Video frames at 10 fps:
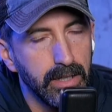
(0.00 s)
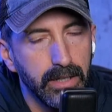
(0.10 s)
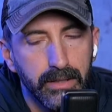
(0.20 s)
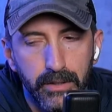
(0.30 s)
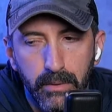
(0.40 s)

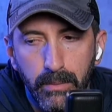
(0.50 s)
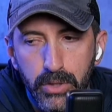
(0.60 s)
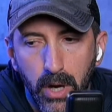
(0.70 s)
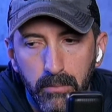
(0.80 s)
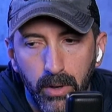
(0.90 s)
uh, you remember
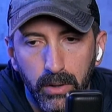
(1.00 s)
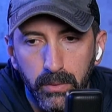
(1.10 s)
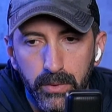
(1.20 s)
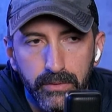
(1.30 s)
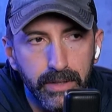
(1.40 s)
jon
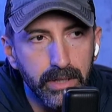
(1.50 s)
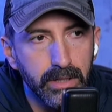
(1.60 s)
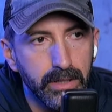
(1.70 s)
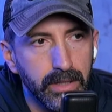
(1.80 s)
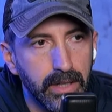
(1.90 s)
mark
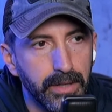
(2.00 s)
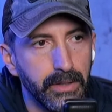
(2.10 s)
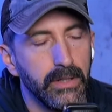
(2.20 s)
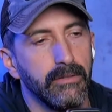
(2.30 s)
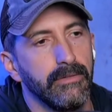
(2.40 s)
ruthven the
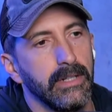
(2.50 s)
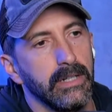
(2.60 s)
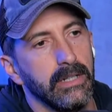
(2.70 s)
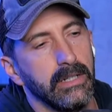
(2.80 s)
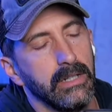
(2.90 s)
author of
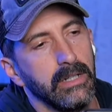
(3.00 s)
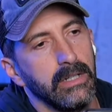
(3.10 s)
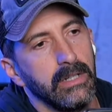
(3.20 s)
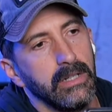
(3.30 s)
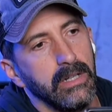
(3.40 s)
uh,
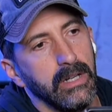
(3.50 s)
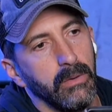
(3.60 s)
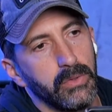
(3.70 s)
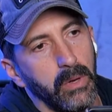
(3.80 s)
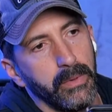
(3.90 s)
uh,
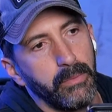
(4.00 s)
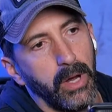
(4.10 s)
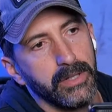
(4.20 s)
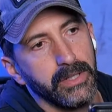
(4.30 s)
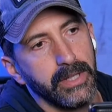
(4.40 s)
what's wrong with
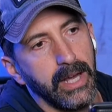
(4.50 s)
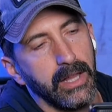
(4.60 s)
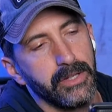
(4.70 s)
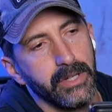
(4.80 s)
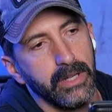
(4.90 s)
protestant
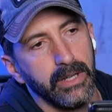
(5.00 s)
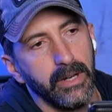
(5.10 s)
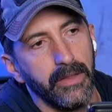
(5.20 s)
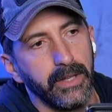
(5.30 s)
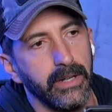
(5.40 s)
theology
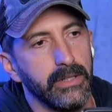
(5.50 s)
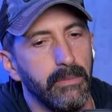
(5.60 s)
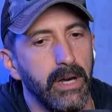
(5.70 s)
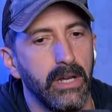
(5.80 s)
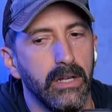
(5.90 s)
and on the
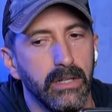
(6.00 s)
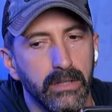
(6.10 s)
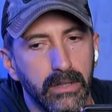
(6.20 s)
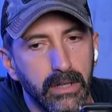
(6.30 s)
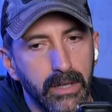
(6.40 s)
charismata
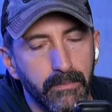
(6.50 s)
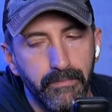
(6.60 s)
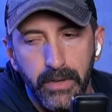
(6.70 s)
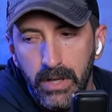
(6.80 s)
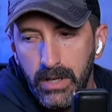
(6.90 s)

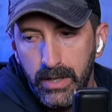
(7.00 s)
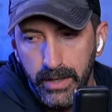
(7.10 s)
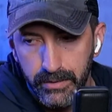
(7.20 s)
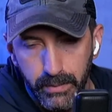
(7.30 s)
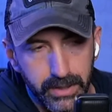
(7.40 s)
um,
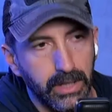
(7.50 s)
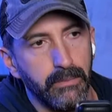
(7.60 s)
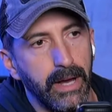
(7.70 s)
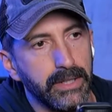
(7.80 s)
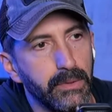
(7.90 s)
he's
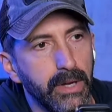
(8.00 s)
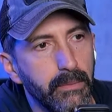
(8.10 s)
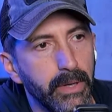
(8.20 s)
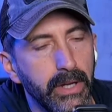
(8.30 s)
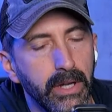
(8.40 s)
recently passed
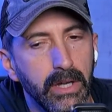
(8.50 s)
away, but